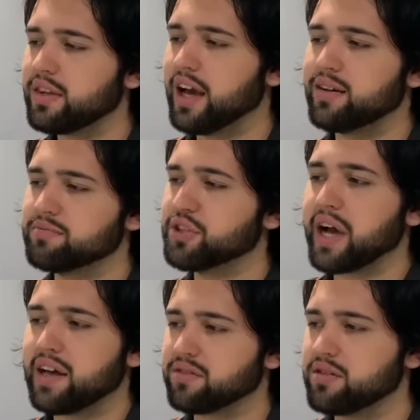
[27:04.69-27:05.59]
You
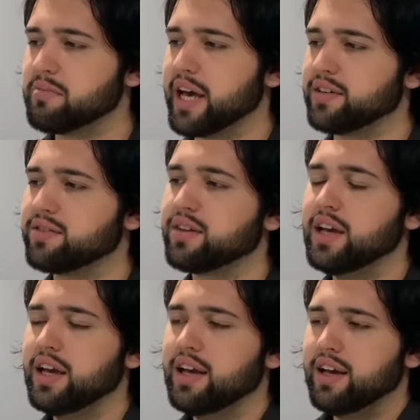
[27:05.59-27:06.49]
guys are the best.
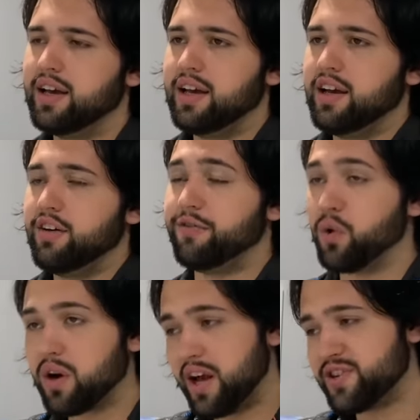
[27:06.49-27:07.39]

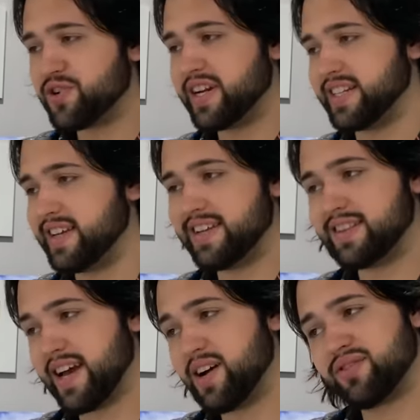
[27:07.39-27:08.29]

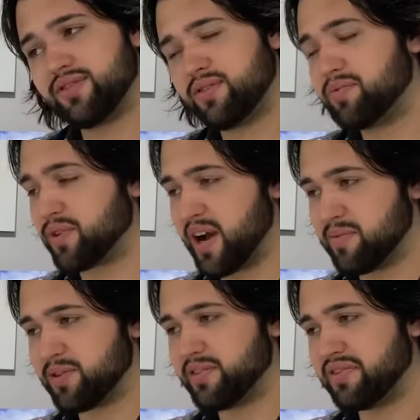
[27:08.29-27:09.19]
410,000
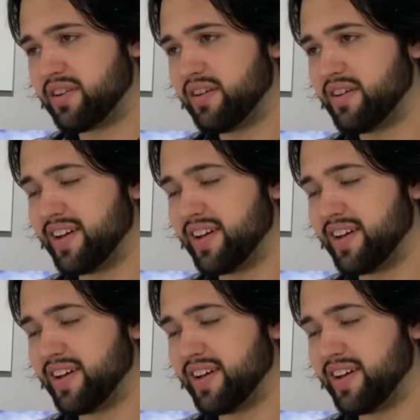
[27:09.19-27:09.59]
subscribers.